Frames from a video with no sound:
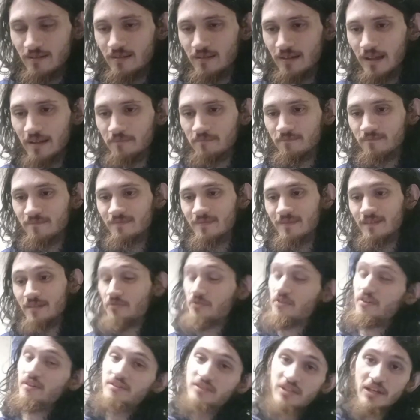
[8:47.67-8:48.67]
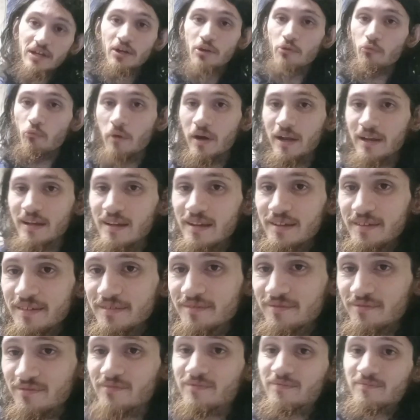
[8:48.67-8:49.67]
like, the dude wanted
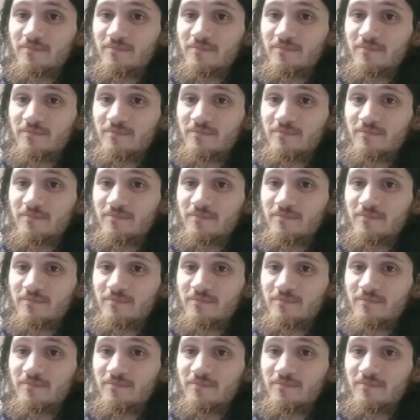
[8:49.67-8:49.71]
to